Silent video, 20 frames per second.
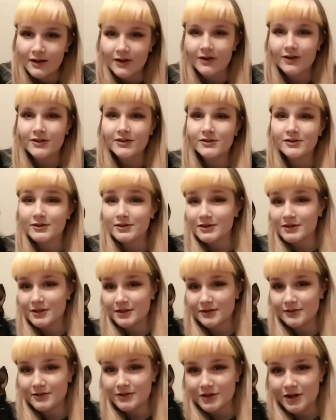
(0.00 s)
all
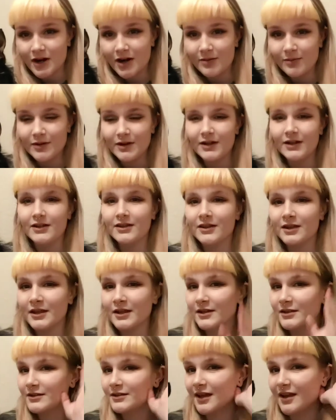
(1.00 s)
sorts of trauma and
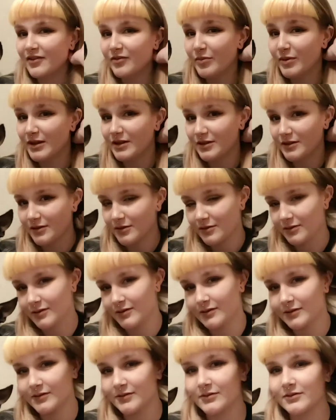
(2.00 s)
things I've been
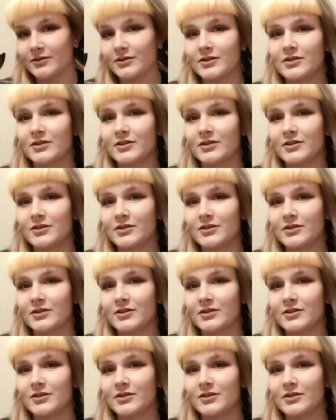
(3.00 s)
through.